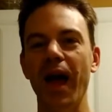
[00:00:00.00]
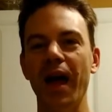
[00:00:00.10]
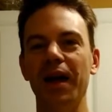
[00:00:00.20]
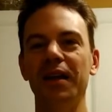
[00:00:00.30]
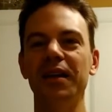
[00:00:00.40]

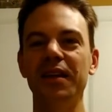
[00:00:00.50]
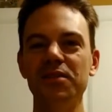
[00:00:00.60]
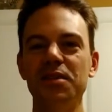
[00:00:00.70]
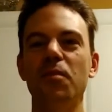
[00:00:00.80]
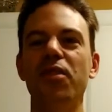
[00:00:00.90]
and give
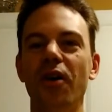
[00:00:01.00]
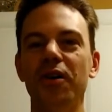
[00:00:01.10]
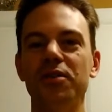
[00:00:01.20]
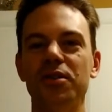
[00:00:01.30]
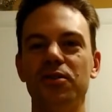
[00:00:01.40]
some
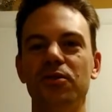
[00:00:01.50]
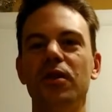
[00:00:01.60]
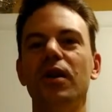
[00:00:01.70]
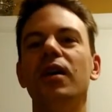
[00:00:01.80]
thought to